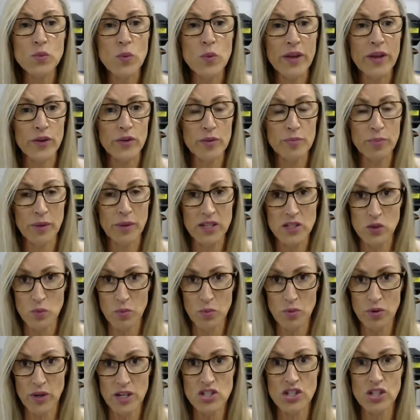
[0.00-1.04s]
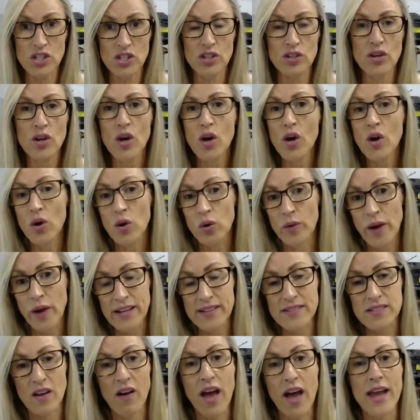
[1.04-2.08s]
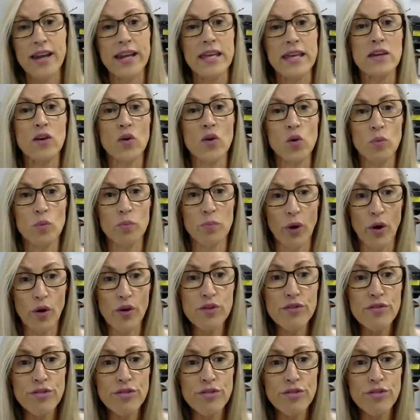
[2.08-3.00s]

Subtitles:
whether it be depression or anxiety or both.